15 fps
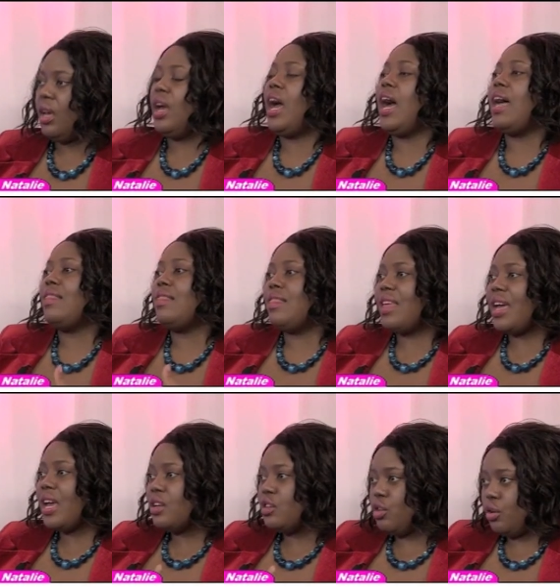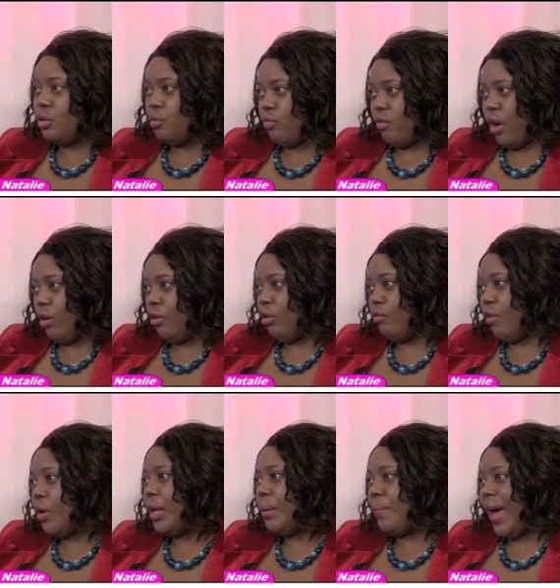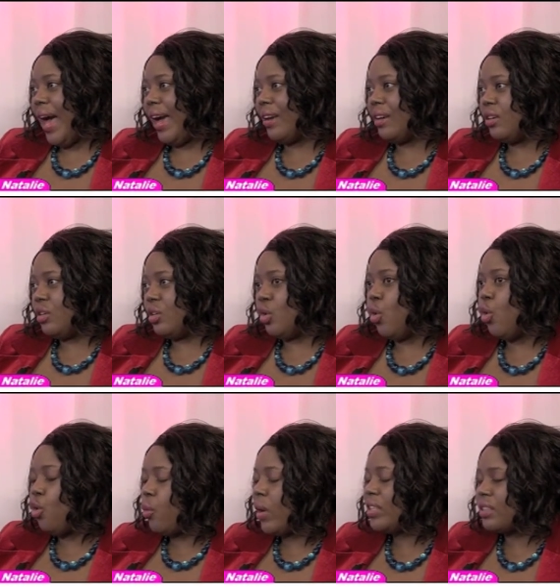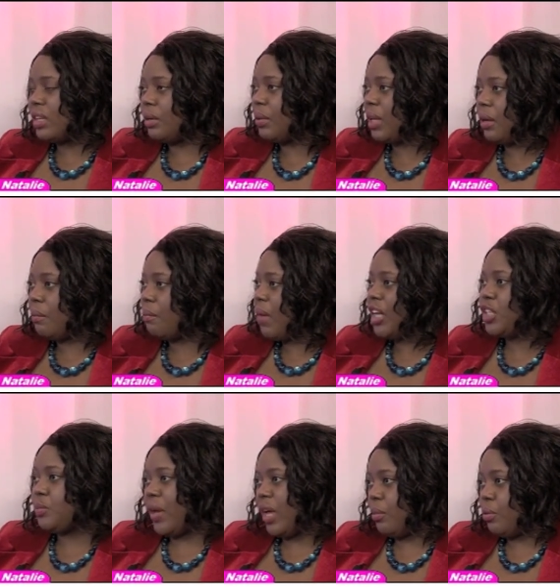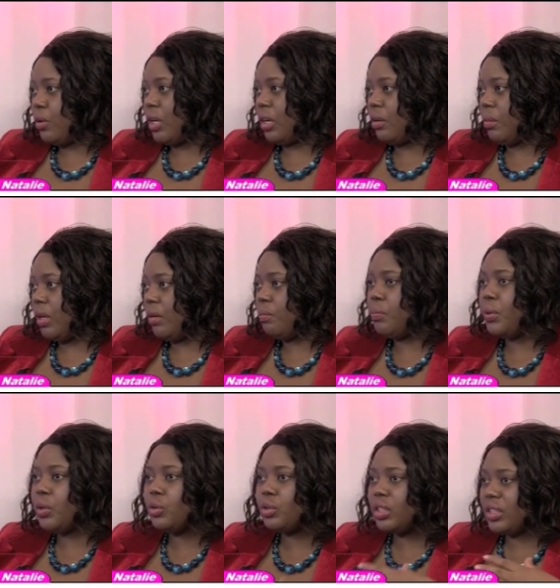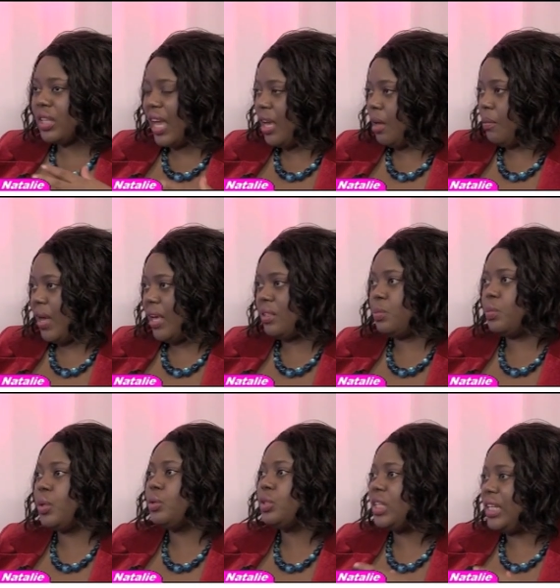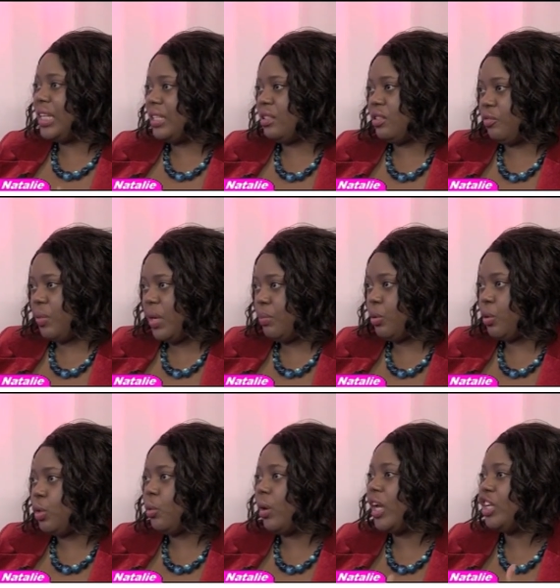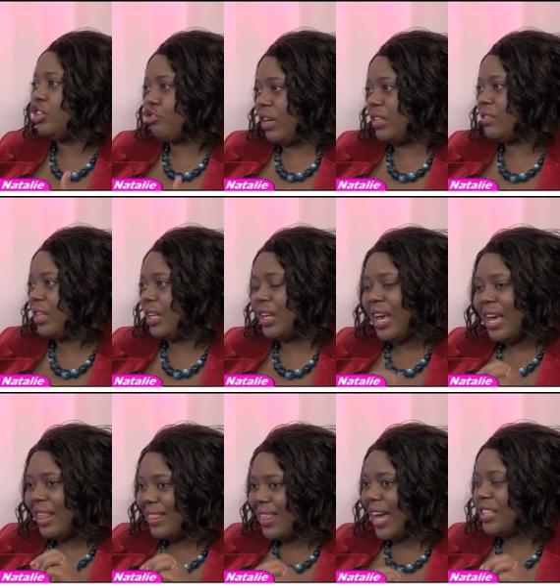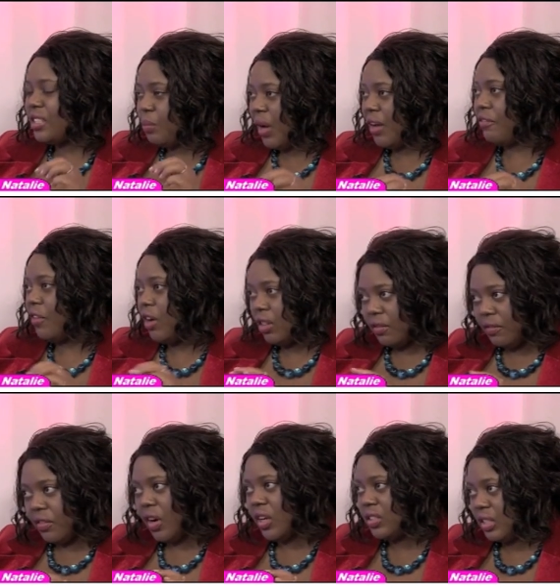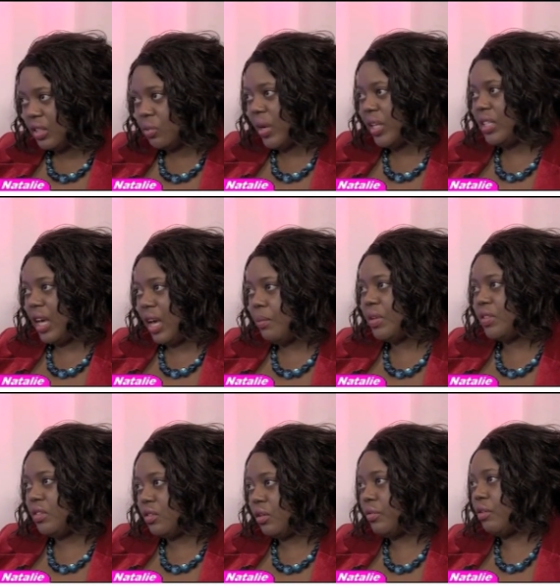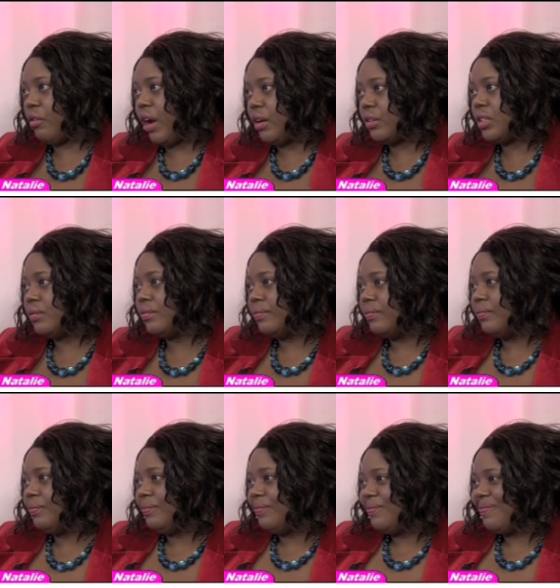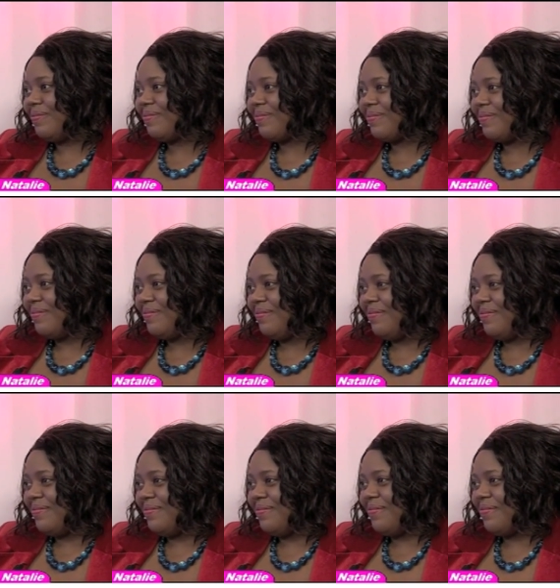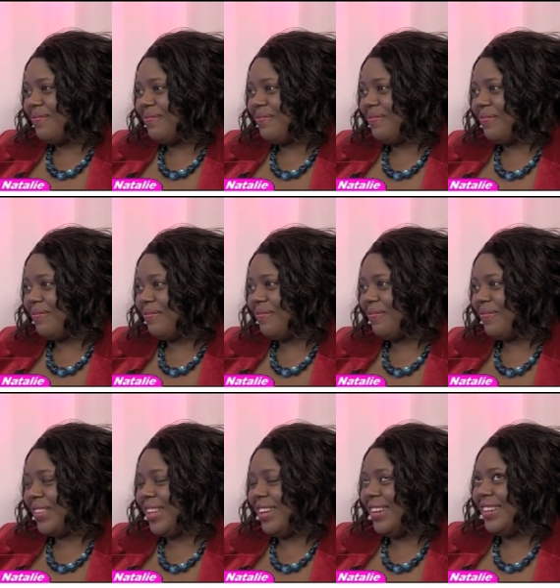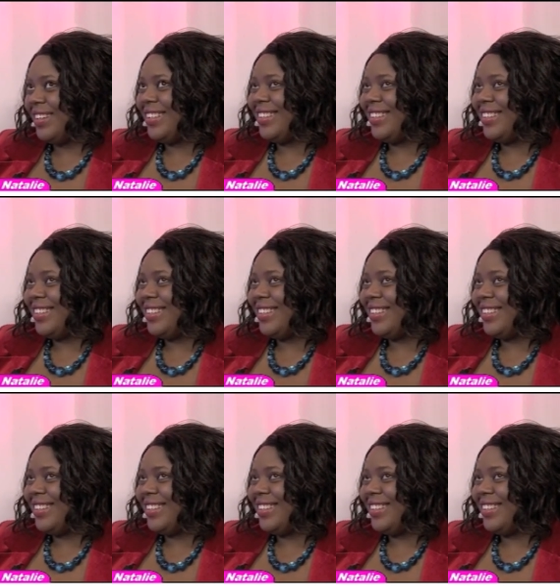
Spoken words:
and then you roll it back, you're always going to be in a much better predicament. Build a database, build a list of people who are interested. That's by far the fastest way to get a business off the ground. Okay, so what's coming up next for Marsha Wright and